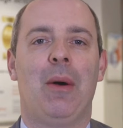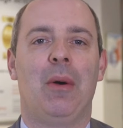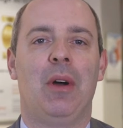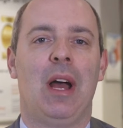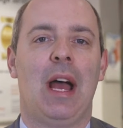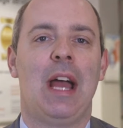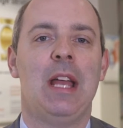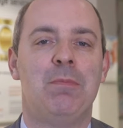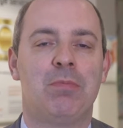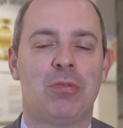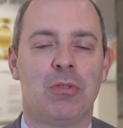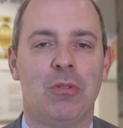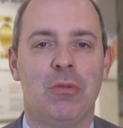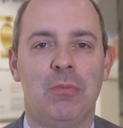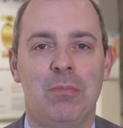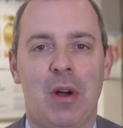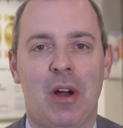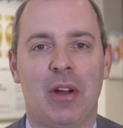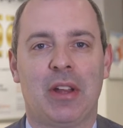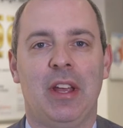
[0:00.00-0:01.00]
our
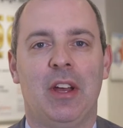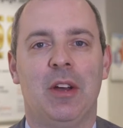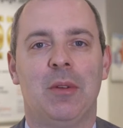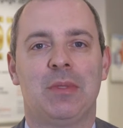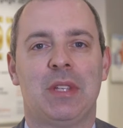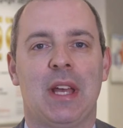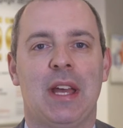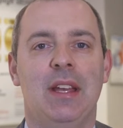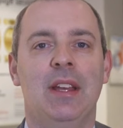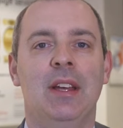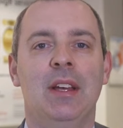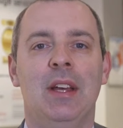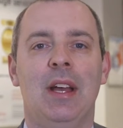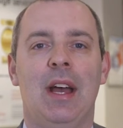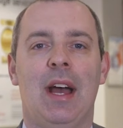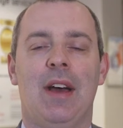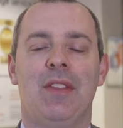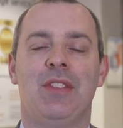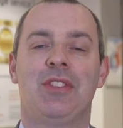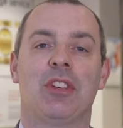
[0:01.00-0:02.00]
April market update.
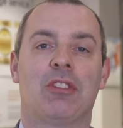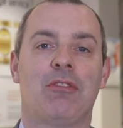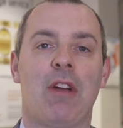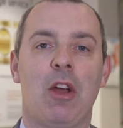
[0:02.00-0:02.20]
It's